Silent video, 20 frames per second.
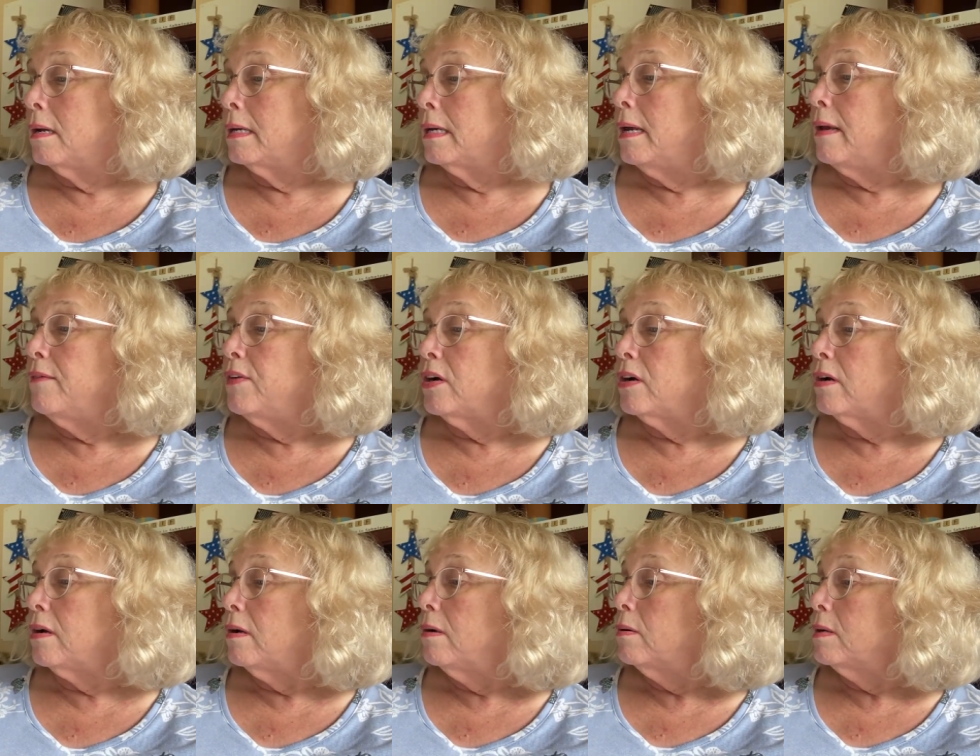Give
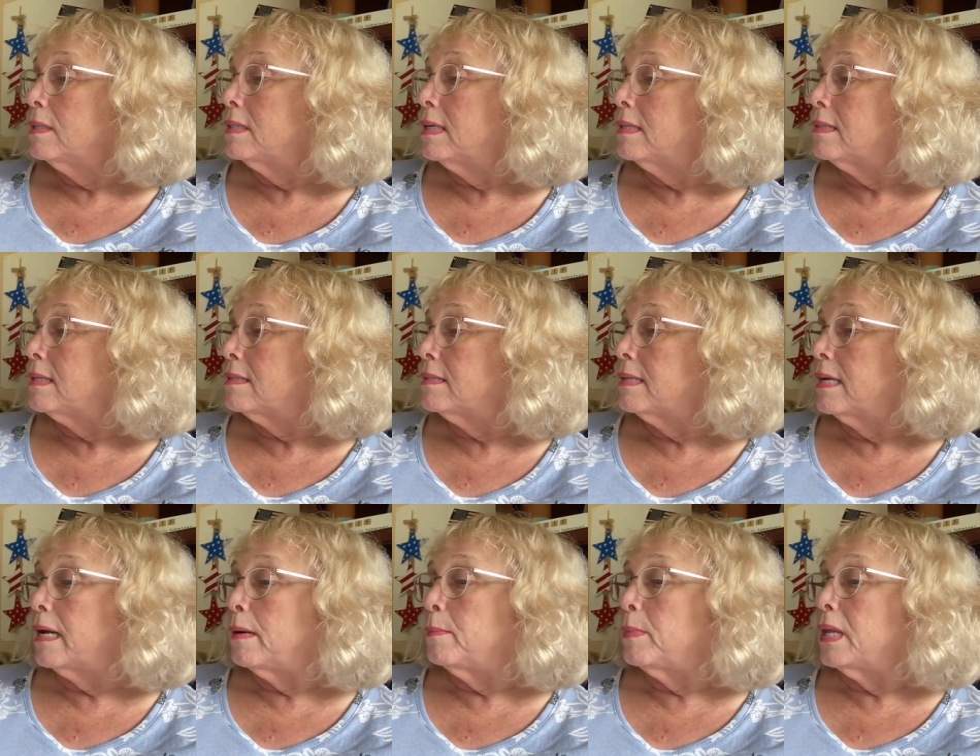your, oh, it says the
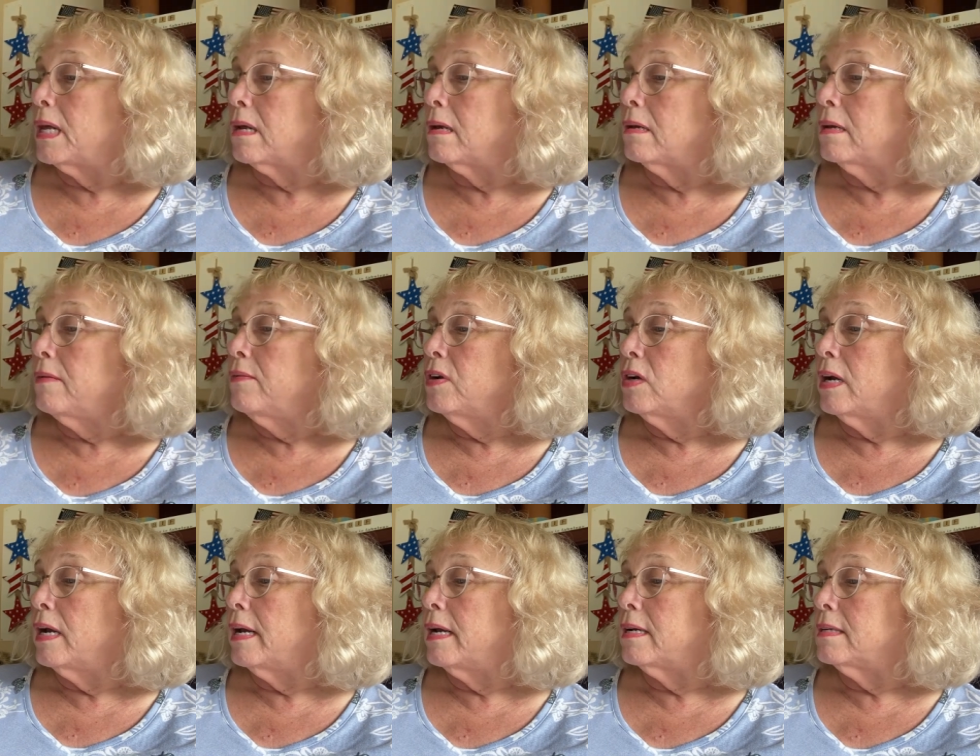same thing. Give your
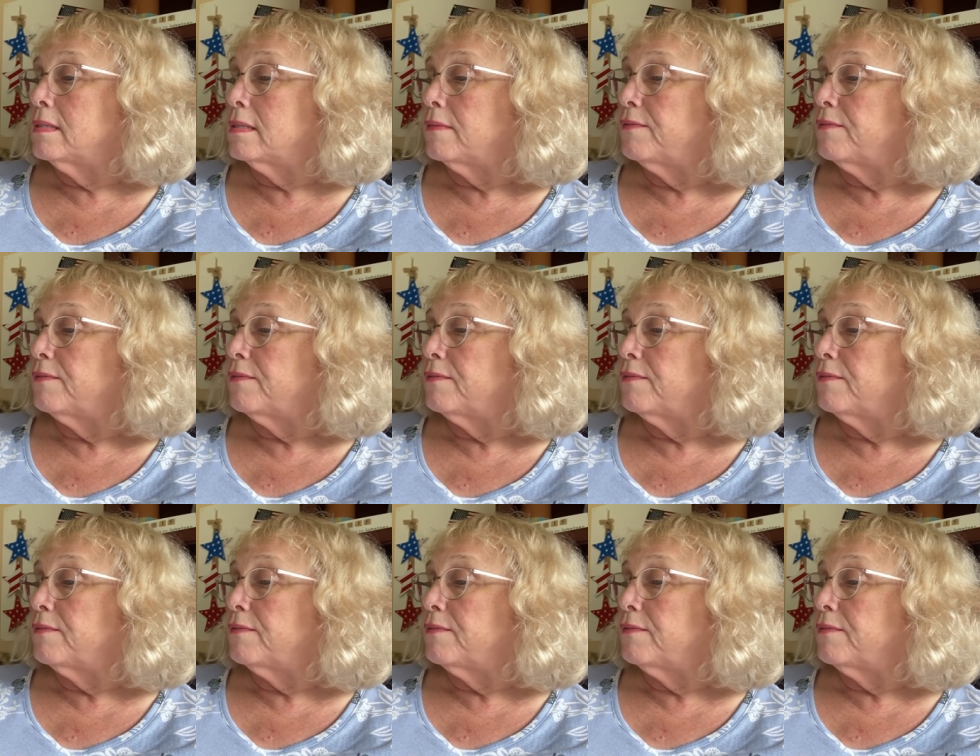hands